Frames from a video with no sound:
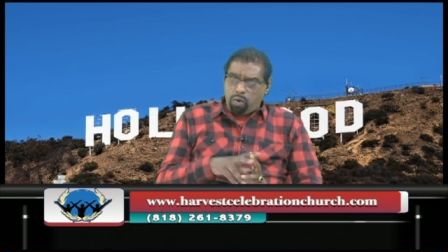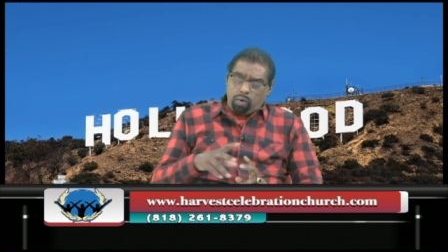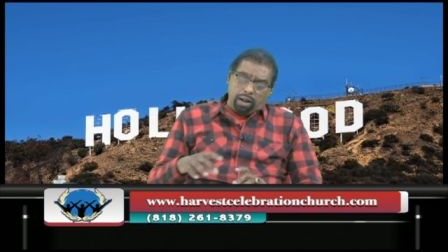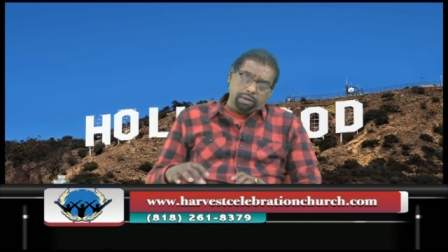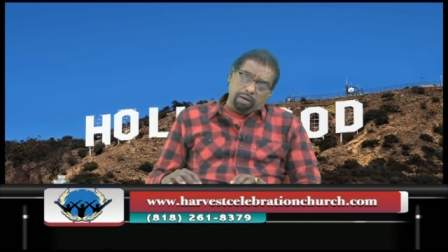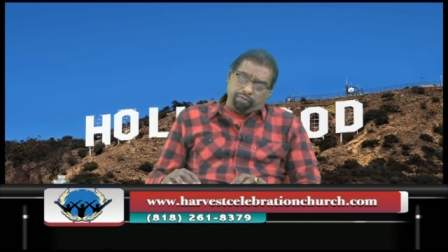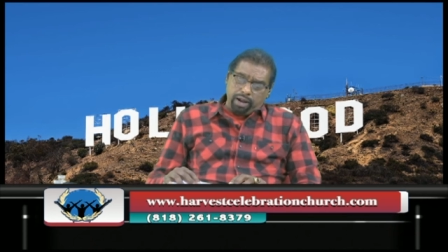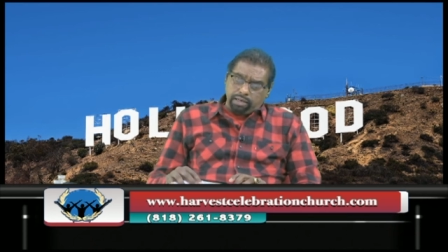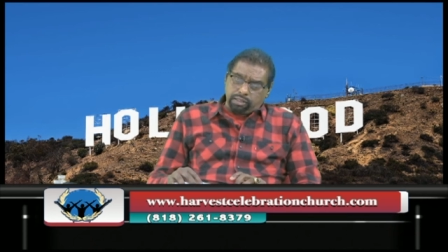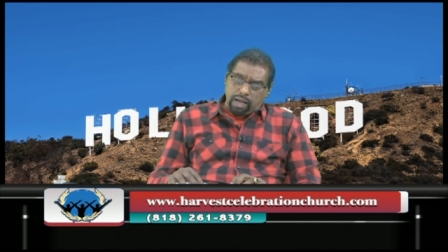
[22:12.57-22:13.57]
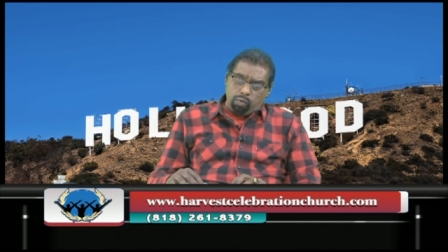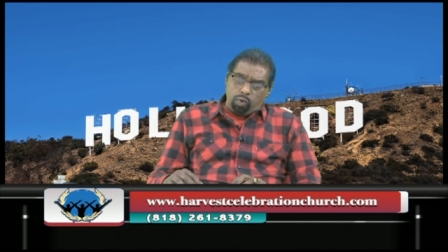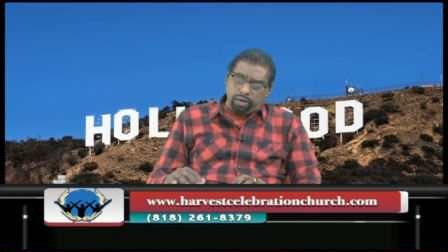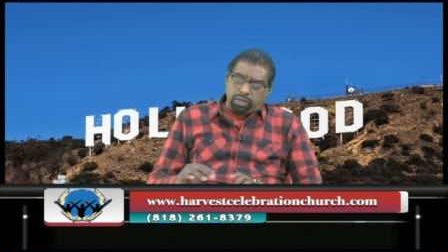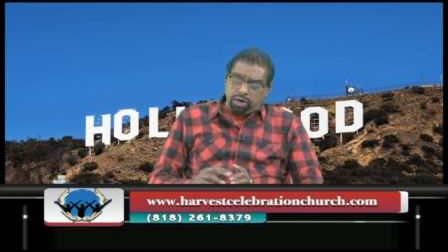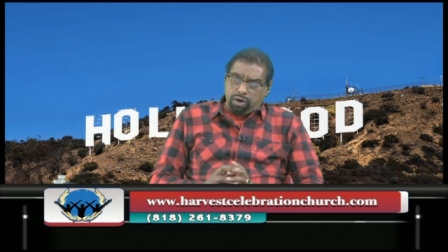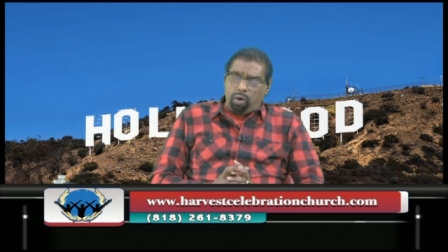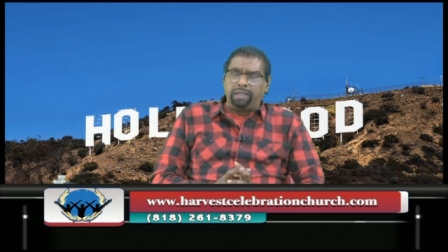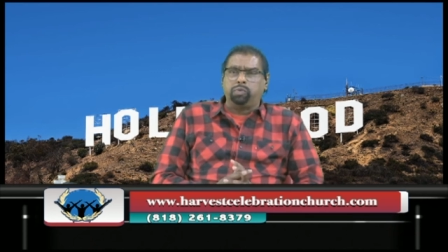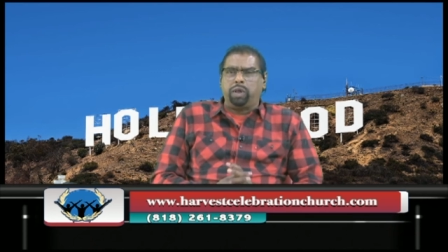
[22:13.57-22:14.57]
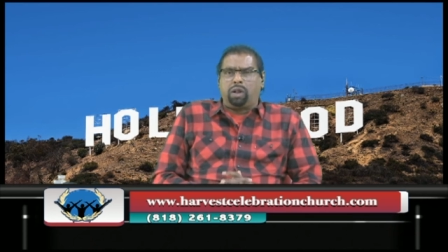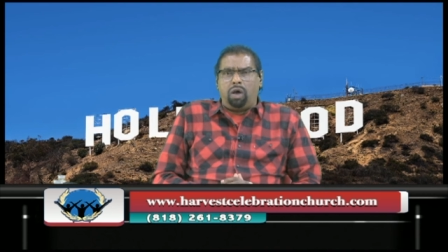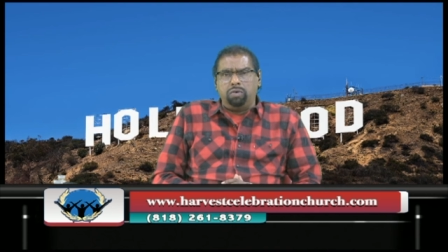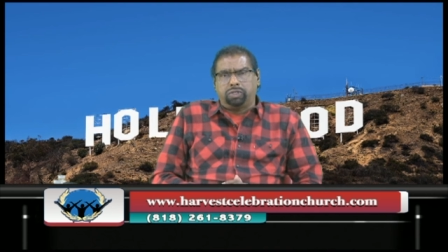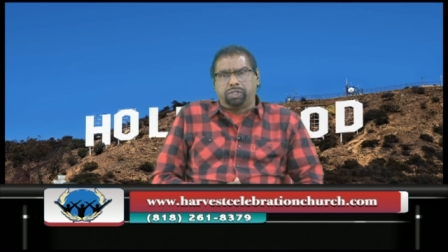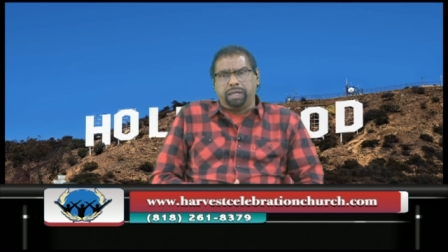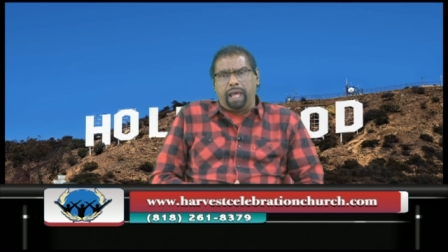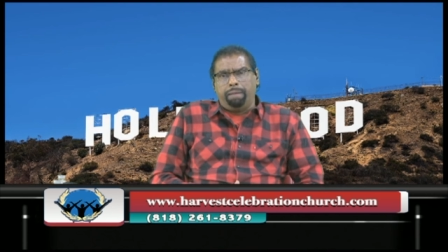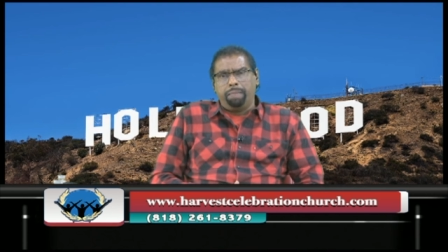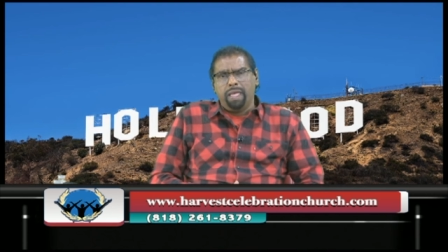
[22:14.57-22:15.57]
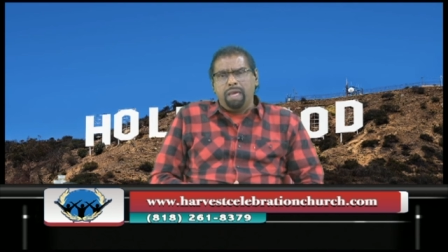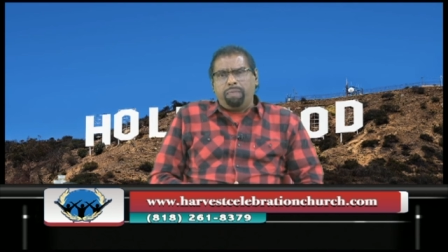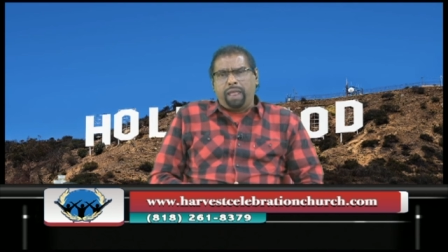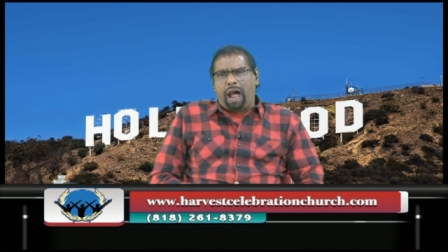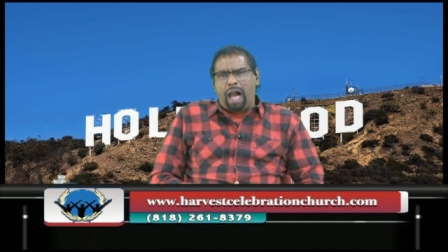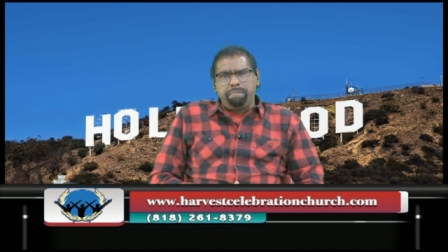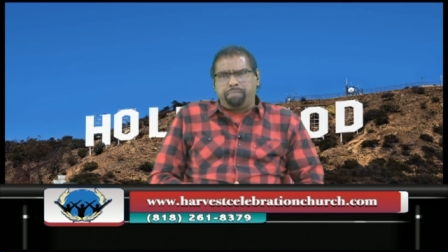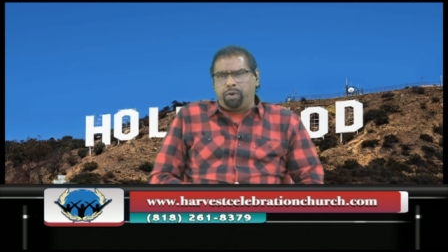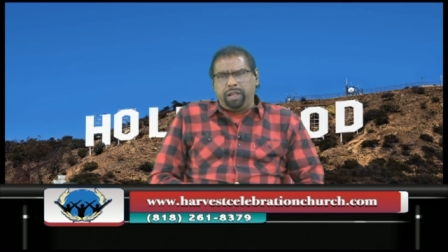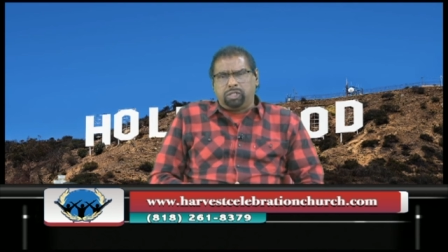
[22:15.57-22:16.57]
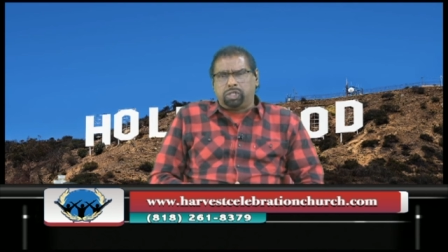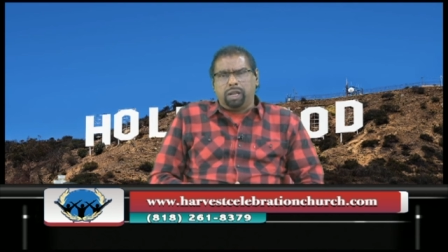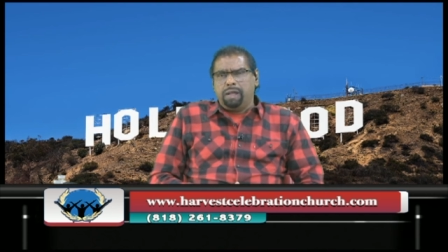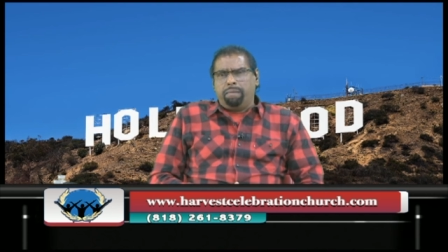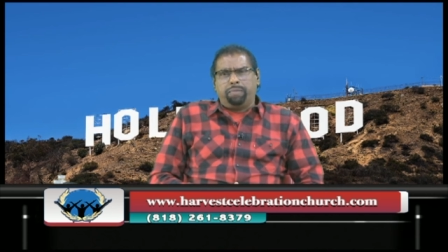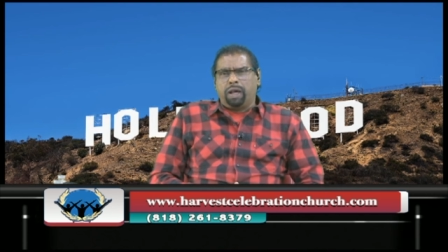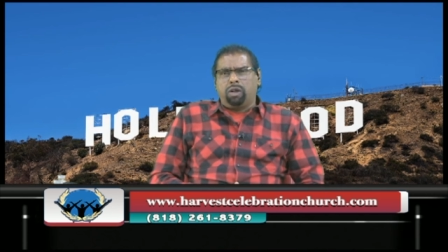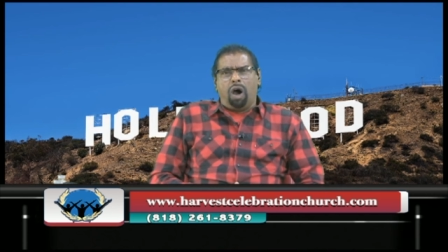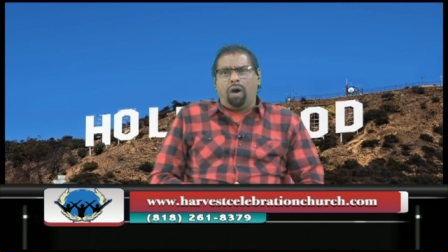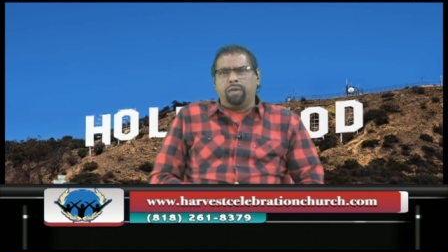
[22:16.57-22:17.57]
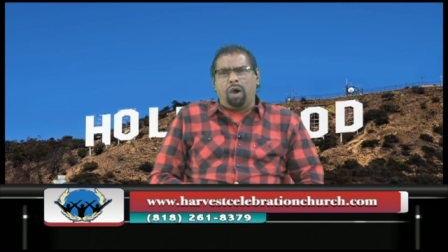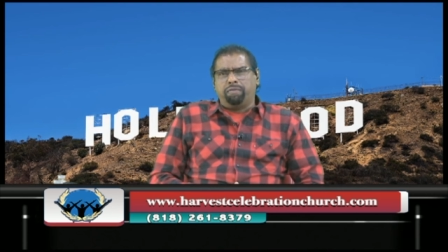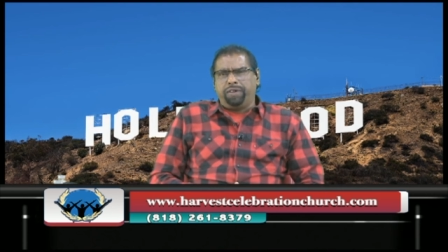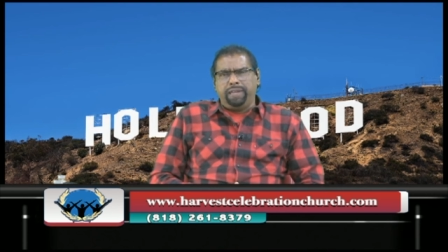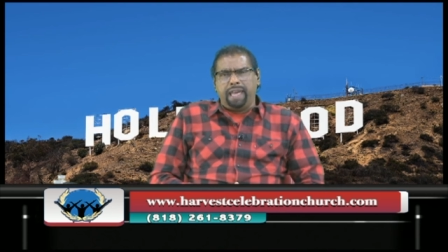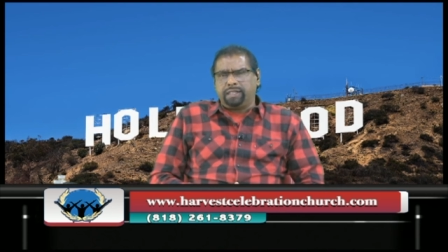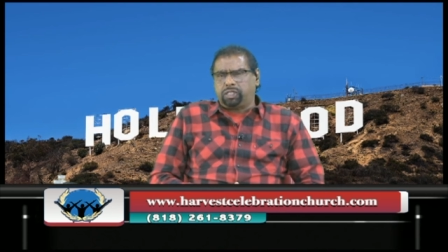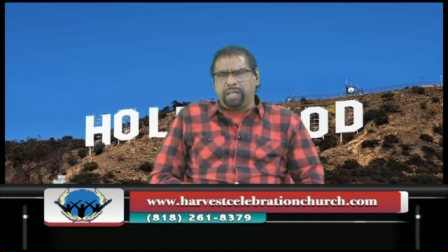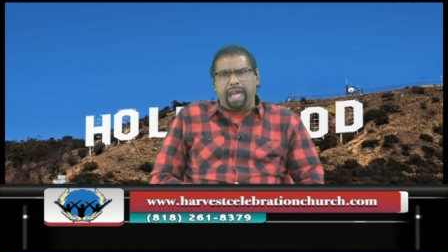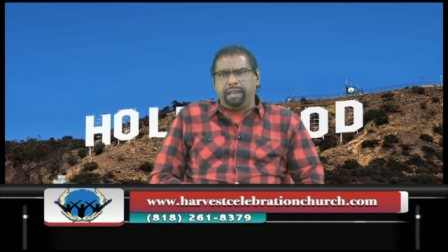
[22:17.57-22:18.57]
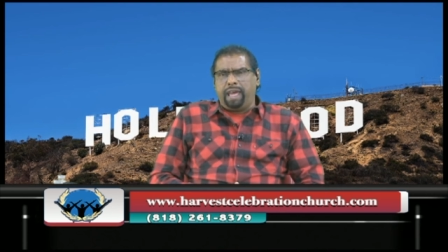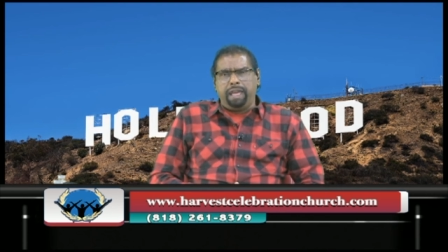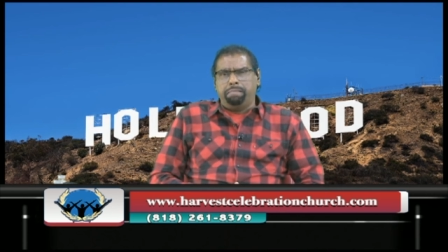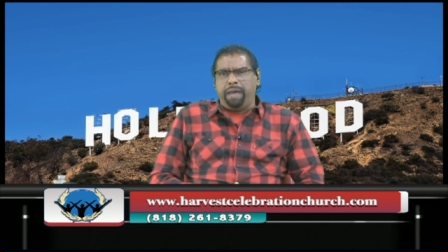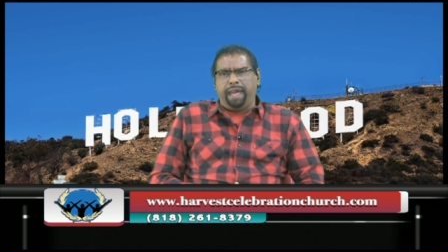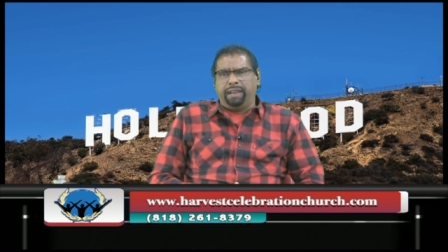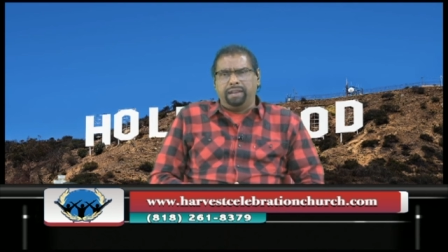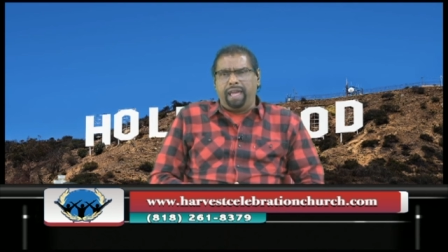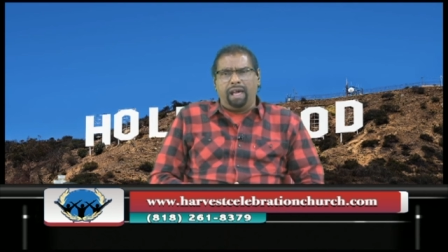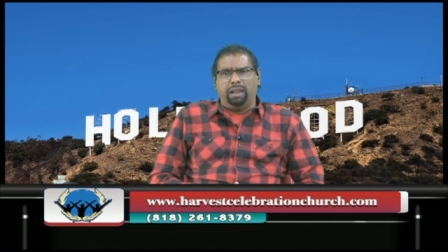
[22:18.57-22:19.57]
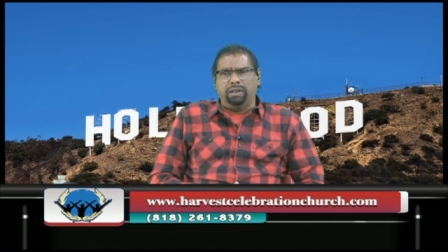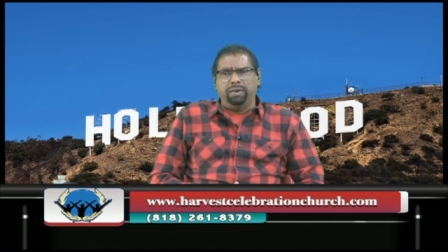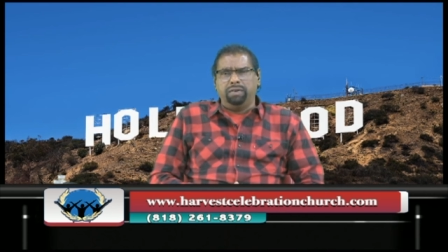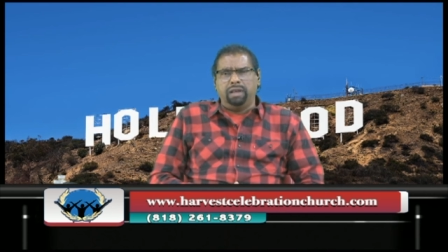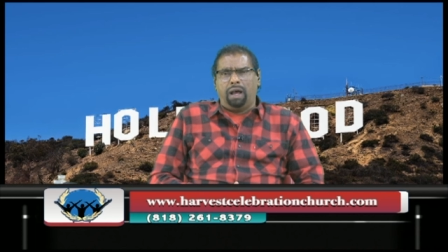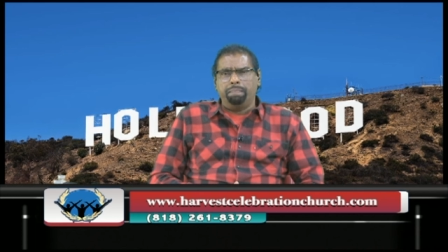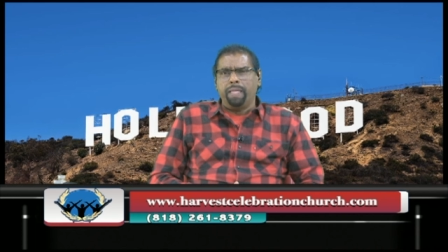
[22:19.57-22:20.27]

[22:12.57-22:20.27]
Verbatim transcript: Well, dear friends, I want you to know as we close today, but I preach the God of yes and amen. Hallelujah.